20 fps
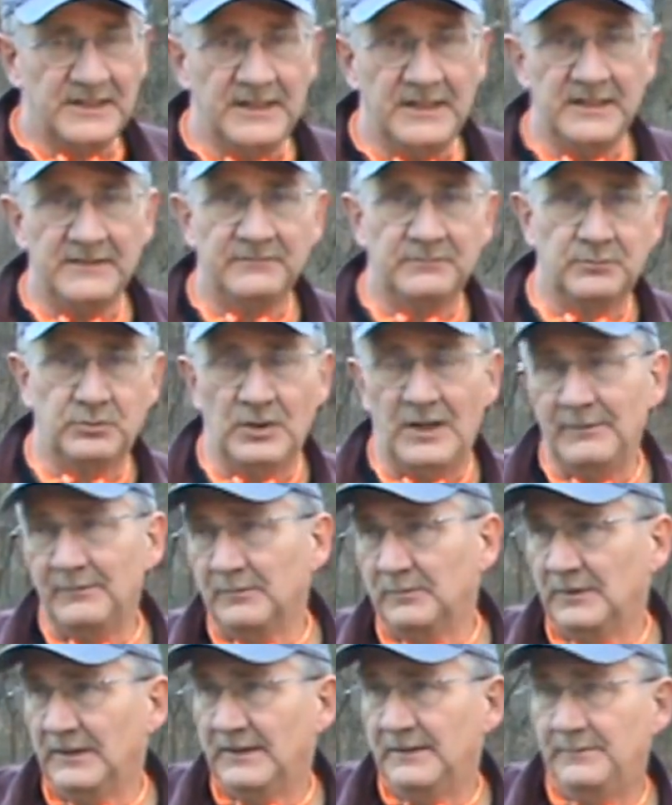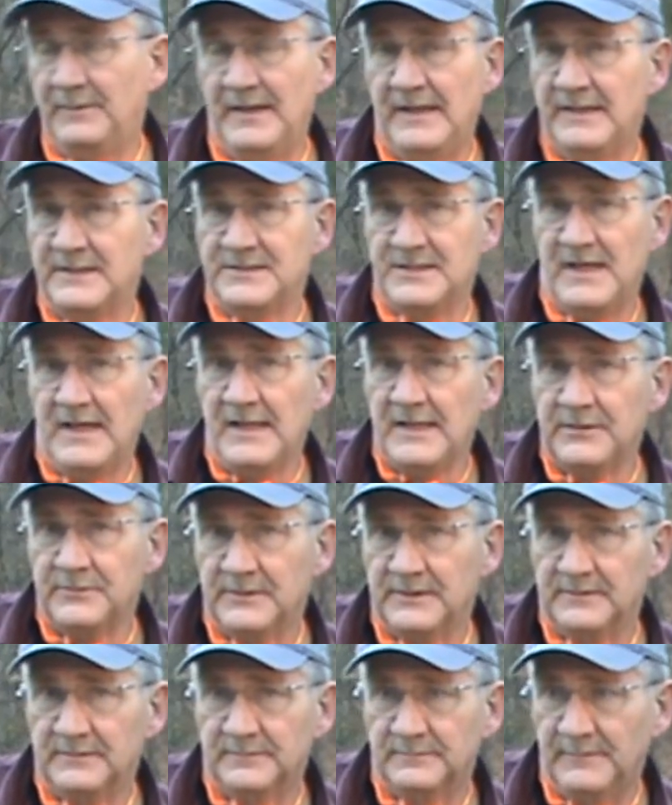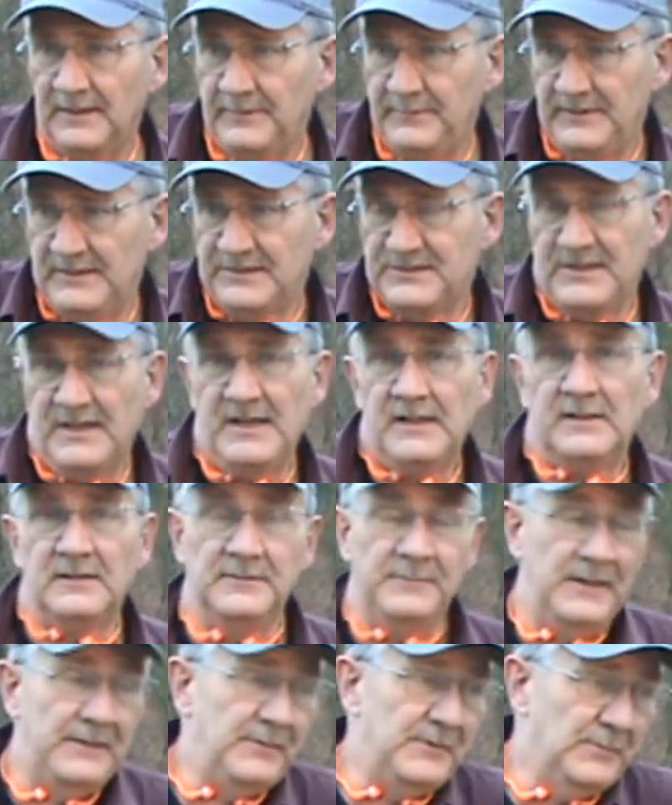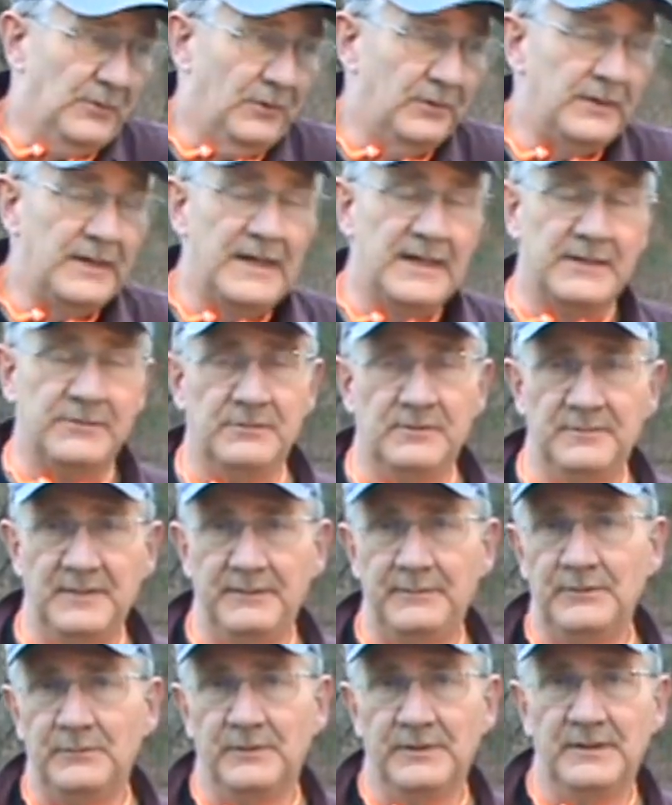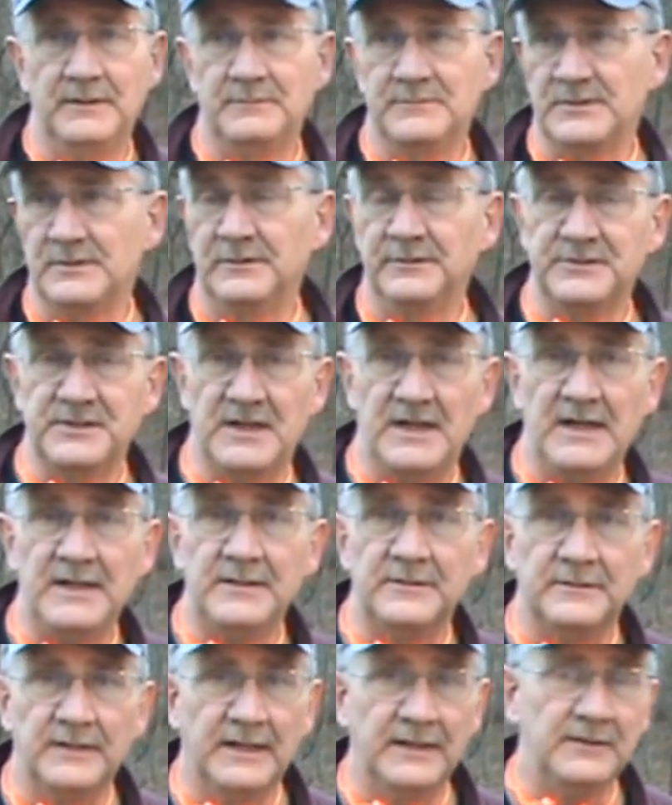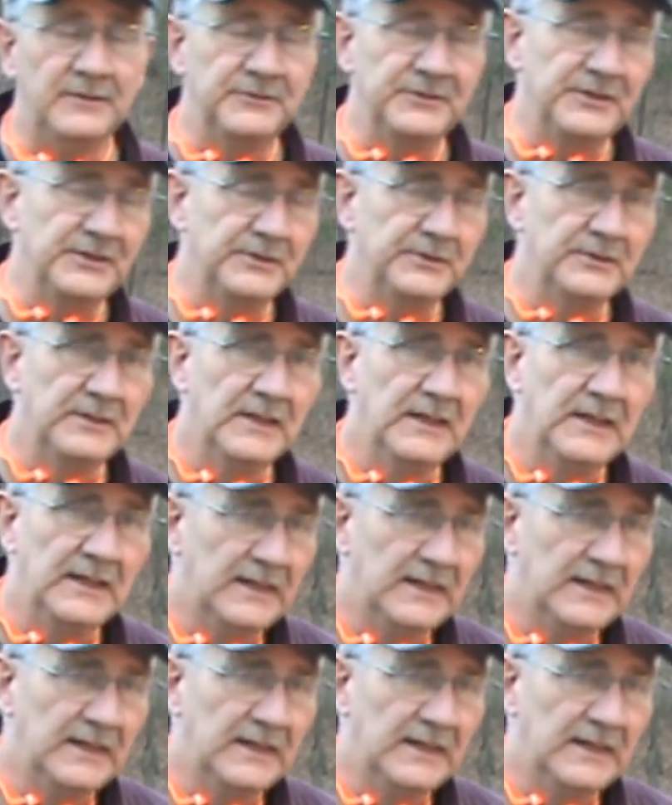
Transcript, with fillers: I have, probably about as accurate. Maybe exactly, maybe more accurate. Maybe one of them's a little tighter, I don't know.